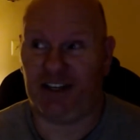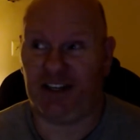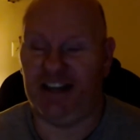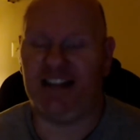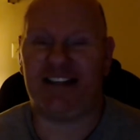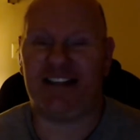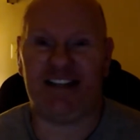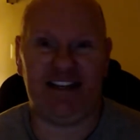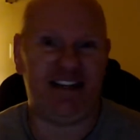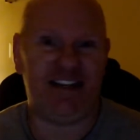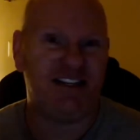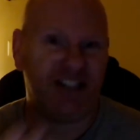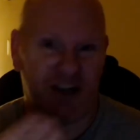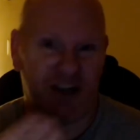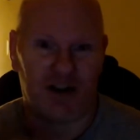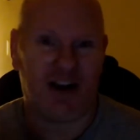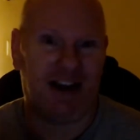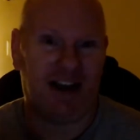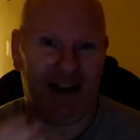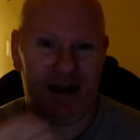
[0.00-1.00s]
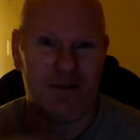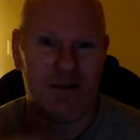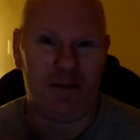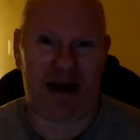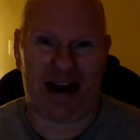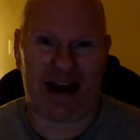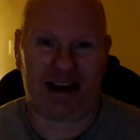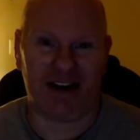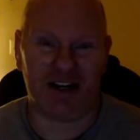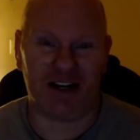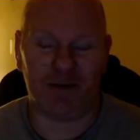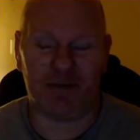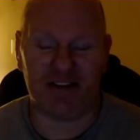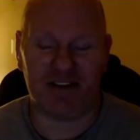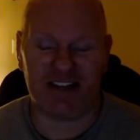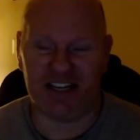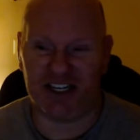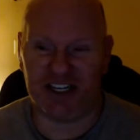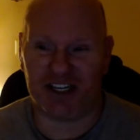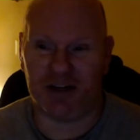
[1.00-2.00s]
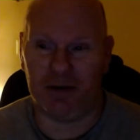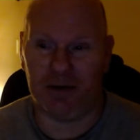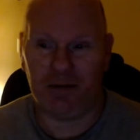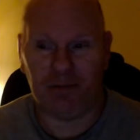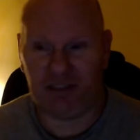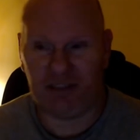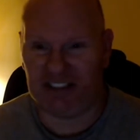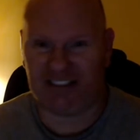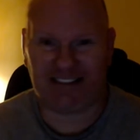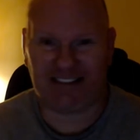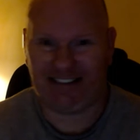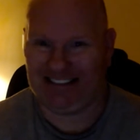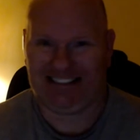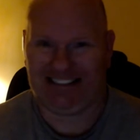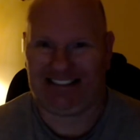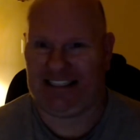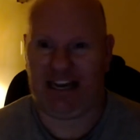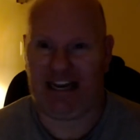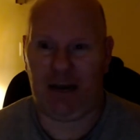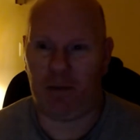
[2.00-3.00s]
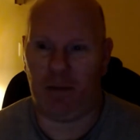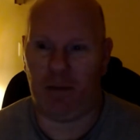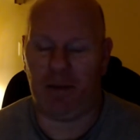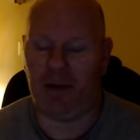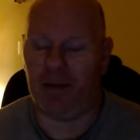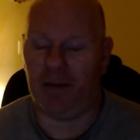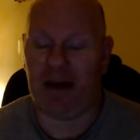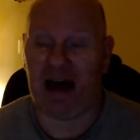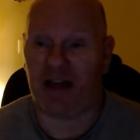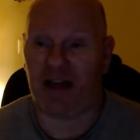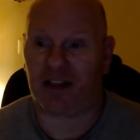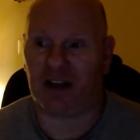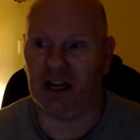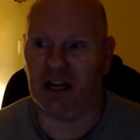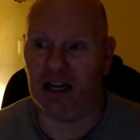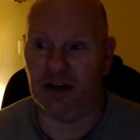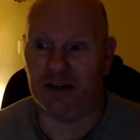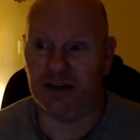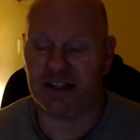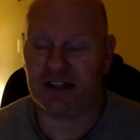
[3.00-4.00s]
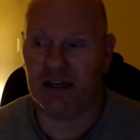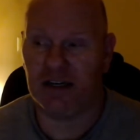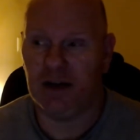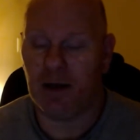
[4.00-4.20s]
it's easier to get it back into position, just keeping my mouth closed.